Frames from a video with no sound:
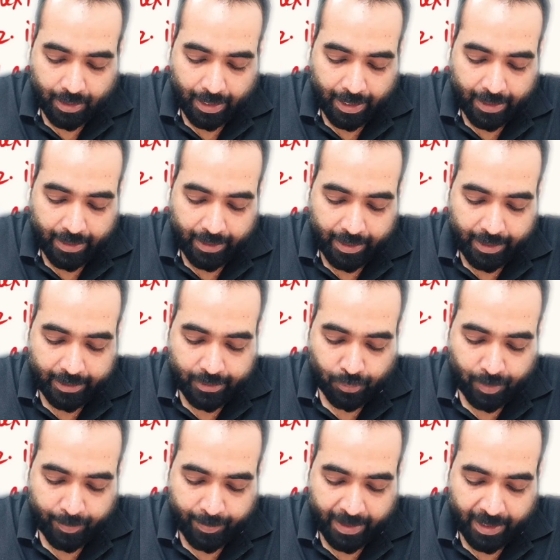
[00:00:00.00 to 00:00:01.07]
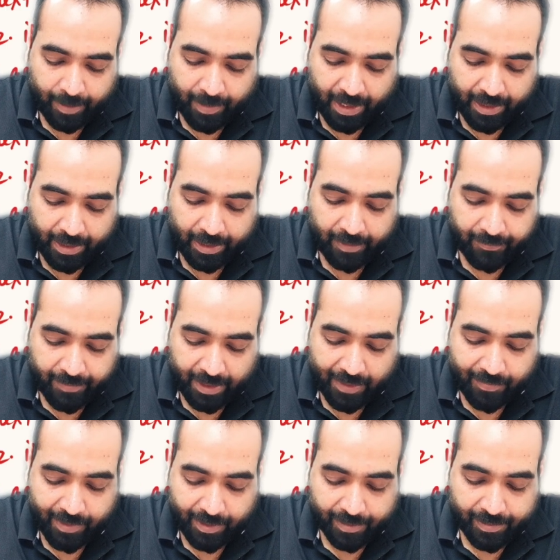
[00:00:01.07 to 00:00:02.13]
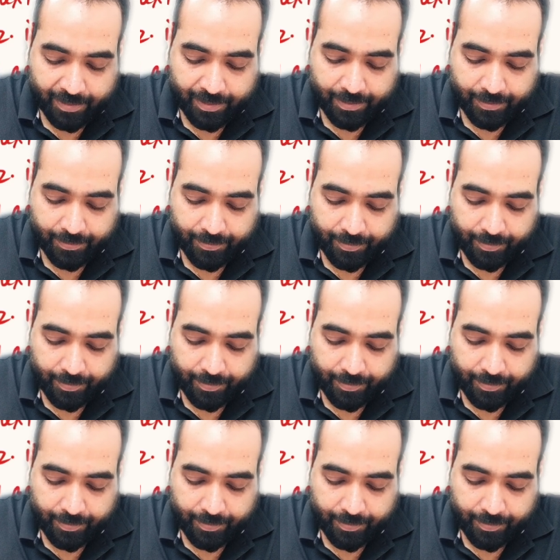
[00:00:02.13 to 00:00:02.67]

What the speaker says: and it is to be paid back in 5 years,